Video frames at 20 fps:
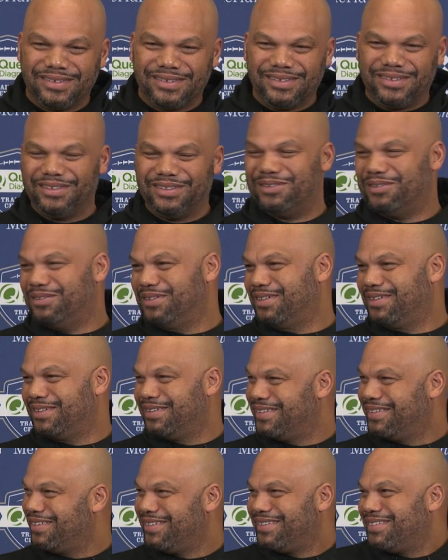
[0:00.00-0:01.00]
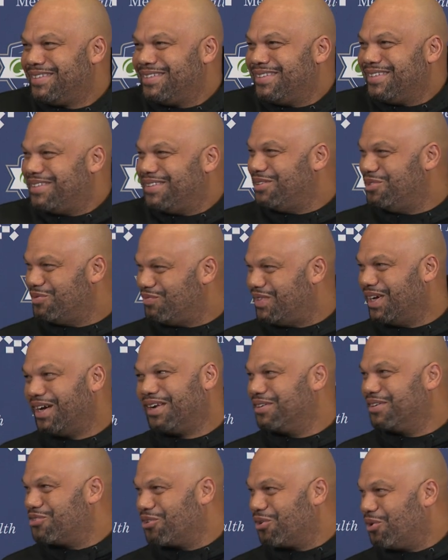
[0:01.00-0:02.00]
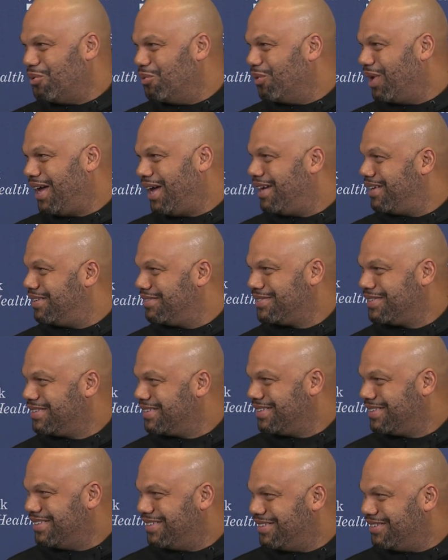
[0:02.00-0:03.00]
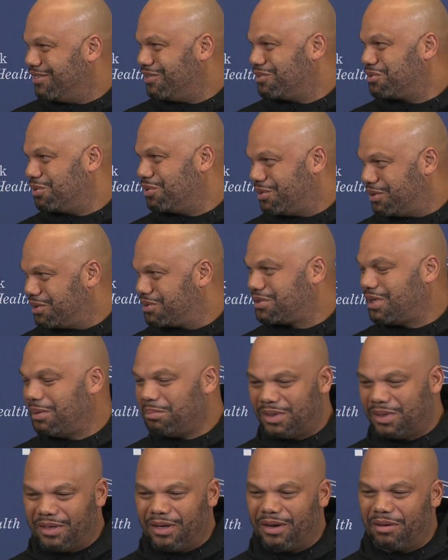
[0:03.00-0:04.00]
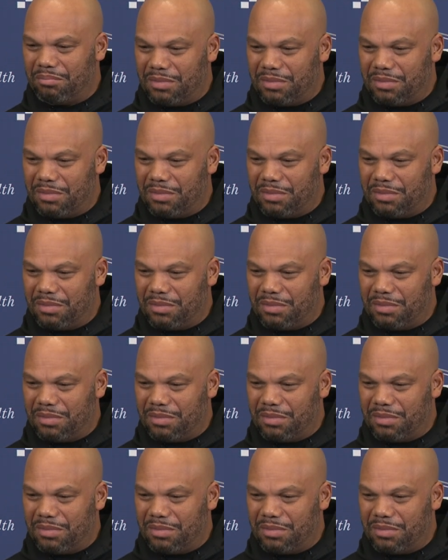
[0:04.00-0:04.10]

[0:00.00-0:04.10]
you know, you've done it your whole life, you know, so there's something there